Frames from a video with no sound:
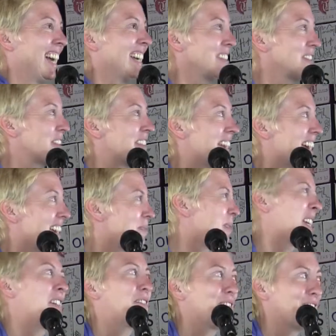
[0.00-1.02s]
I know that,
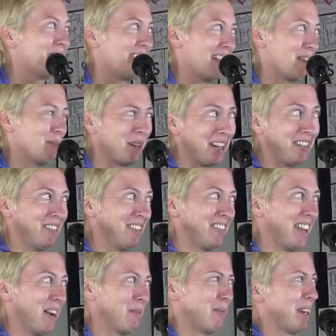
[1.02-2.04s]
but I don't know that, but I know
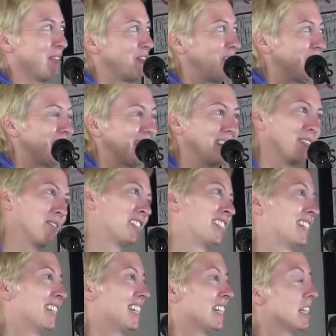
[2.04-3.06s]
that, but I feel it. But,
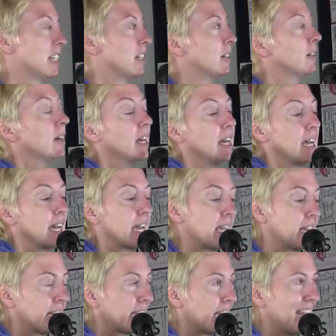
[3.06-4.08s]

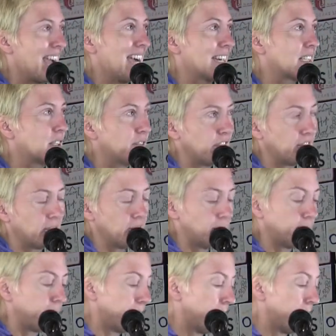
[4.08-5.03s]
And I got activated.